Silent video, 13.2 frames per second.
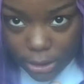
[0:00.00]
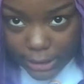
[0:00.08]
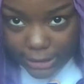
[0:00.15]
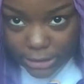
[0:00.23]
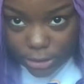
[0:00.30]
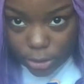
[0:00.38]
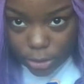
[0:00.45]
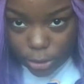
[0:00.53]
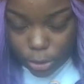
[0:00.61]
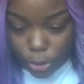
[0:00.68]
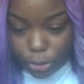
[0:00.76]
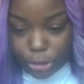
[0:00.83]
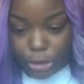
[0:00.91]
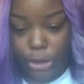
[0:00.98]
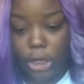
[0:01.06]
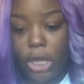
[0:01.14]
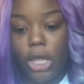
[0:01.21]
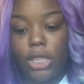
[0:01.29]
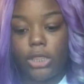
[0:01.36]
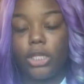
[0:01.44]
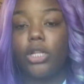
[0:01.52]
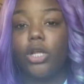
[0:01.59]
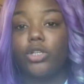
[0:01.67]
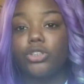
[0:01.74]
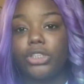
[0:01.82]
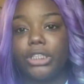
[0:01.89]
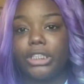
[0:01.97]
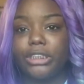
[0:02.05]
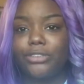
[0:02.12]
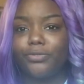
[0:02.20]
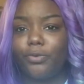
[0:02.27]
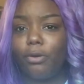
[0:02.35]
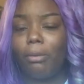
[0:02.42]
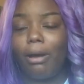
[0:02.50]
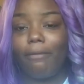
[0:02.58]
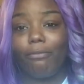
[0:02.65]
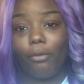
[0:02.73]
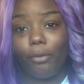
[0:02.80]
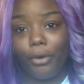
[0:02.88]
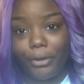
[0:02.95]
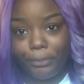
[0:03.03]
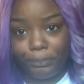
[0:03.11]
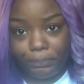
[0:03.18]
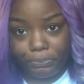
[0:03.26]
lace on the closure, is 4x4.